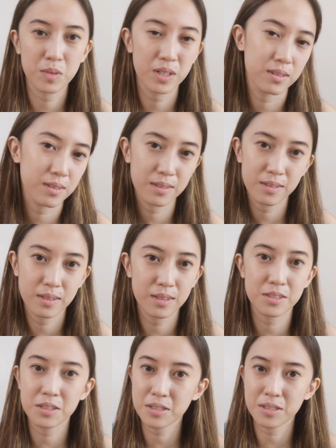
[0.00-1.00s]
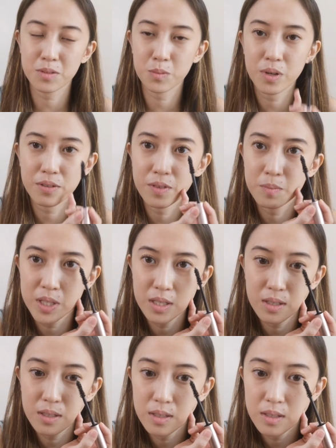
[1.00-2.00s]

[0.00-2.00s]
but it just doesn't work for me.